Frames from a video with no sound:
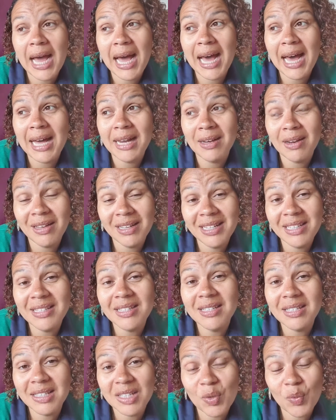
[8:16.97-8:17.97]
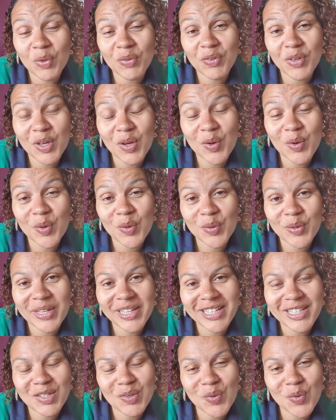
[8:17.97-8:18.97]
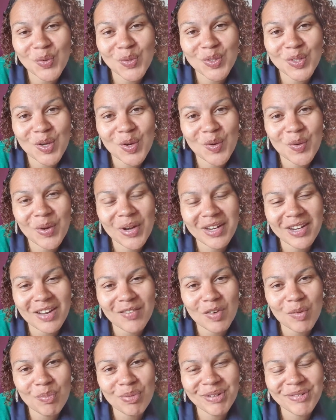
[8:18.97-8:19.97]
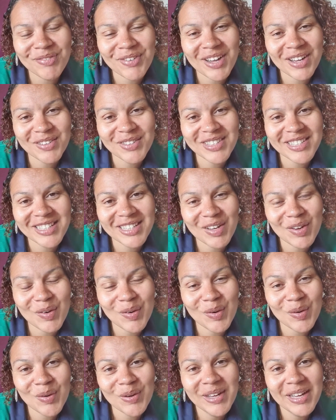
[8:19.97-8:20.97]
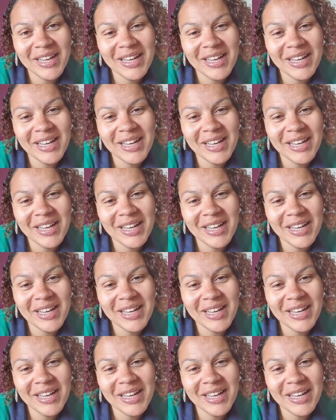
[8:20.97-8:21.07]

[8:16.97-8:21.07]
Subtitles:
and learning to sit with guilt is also another profound skill.